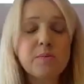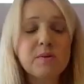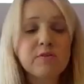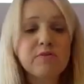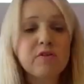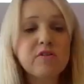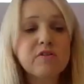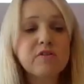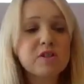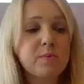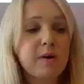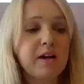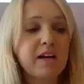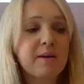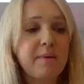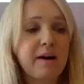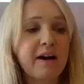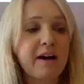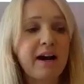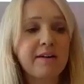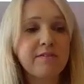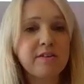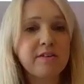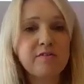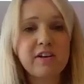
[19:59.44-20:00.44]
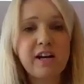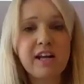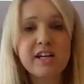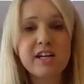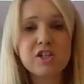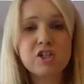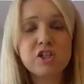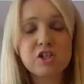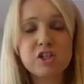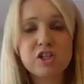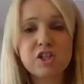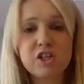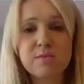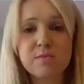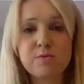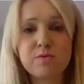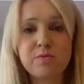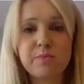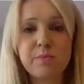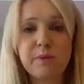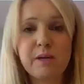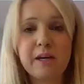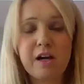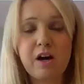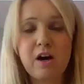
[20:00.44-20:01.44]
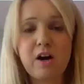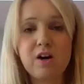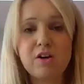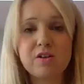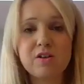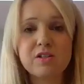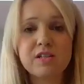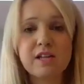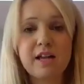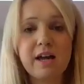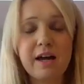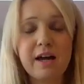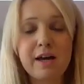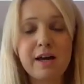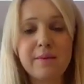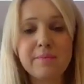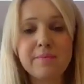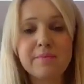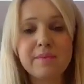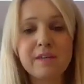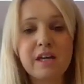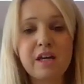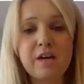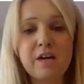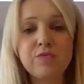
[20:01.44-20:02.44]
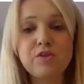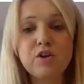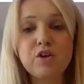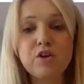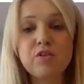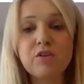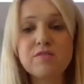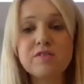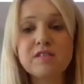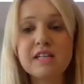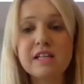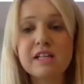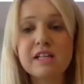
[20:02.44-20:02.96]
before as well about having relationships with PRs. If you're obviously